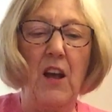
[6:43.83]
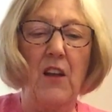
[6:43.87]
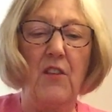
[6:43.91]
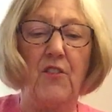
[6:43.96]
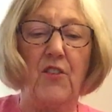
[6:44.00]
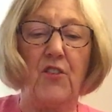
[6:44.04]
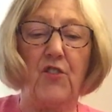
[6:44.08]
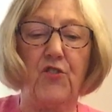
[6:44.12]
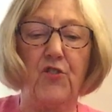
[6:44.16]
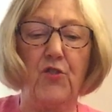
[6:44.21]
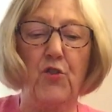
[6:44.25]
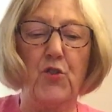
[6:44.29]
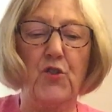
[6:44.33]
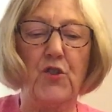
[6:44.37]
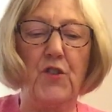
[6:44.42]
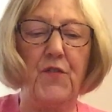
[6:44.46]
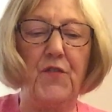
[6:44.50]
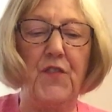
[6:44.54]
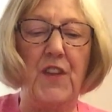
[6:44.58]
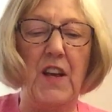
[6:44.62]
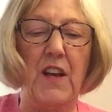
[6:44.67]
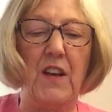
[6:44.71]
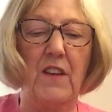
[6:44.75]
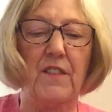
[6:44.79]
"The sort of
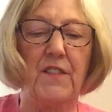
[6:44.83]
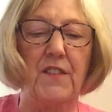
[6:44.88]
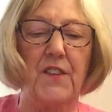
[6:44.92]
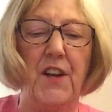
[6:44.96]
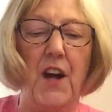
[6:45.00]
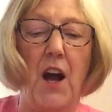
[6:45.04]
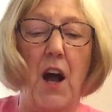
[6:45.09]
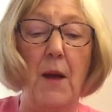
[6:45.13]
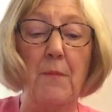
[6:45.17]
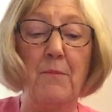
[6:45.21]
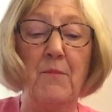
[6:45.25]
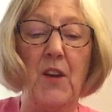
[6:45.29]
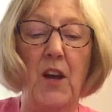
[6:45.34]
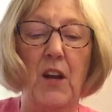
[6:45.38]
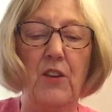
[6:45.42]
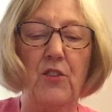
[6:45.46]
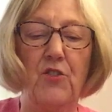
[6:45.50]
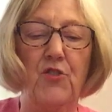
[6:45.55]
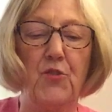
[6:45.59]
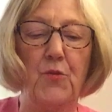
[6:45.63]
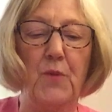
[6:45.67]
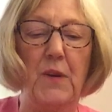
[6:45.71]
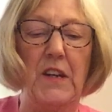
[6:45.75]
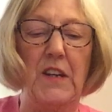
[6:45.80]
things that I'm going
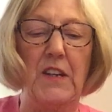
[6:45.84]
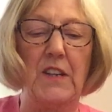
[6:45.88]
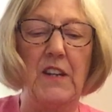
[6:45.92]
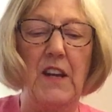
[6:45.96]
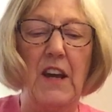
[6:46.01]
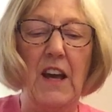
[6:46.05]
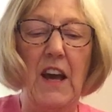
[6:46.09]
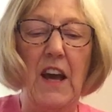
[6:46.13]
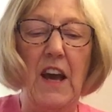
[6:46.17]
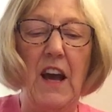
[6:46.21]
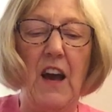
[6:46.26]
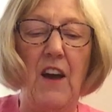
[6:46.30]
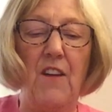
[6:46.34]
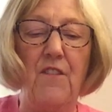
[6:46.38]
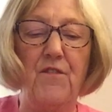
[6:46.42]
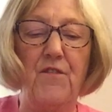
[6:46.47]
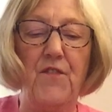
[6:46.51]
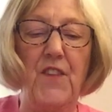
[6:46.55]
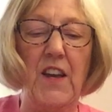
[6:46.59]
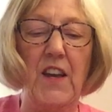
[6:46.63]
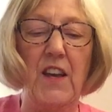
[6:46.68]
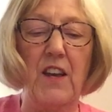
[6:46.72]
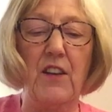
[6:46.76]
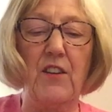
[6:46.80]
to eat have
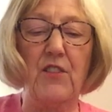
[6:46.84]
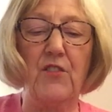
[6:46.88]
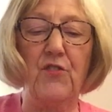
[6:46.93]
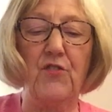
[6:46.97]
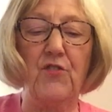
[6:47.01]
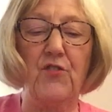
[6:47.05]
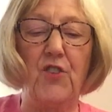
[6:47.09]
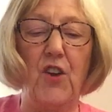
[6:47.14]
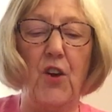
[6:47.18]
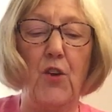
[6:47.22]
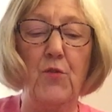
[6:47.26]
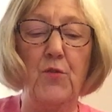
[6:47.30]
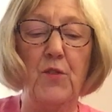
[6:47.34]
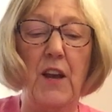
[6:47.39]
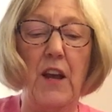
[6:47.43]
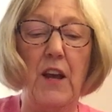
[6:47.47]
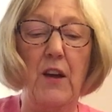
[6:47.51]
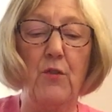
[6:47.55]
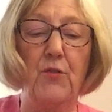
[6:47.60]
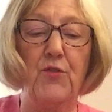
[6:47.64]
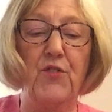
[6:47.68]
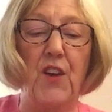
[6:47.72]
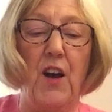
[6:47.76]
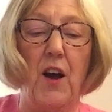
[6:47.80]
fingers,
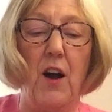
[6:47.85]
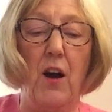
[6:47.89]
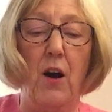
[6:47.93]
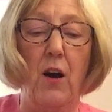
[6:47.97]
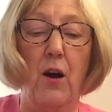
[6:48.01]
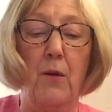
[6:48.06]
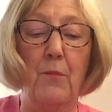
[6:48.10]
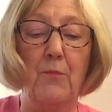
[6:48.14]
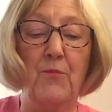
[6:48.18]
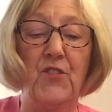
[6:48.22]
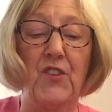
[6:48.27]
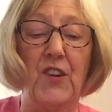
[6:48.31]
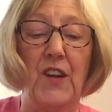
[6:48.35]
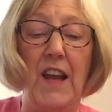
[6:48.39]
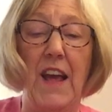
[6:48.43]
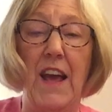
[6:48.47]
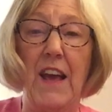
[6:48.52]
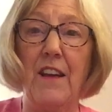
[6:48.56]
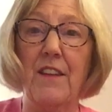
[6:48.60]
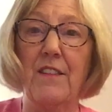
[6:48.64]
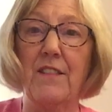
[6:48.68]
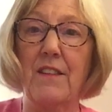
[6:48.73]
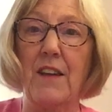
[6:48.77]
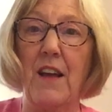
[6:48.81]
toenails, arms,
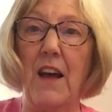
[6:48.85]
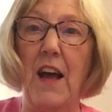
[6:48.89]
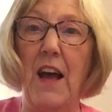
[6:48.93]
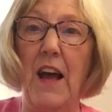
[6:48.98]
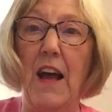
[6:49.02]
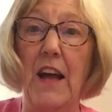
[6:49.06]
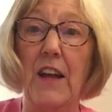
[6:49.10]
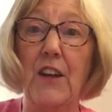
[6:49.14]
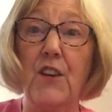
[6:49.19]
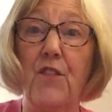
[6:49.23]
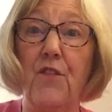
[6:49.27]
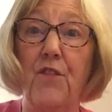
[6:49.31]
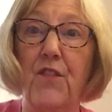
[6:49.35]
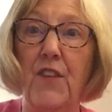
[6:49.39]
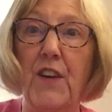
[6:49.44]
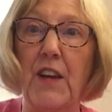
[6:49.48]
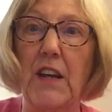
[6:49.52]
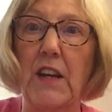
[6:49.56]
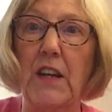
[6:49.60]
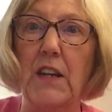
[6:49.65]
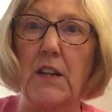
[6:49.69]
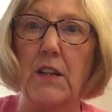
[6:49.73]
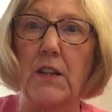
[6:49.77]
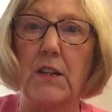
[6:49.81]
legs and
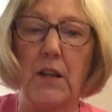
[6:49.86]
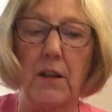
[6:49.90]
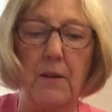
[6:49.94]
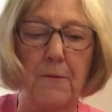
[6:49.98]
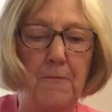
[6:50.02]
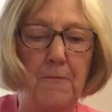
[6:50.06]
feet."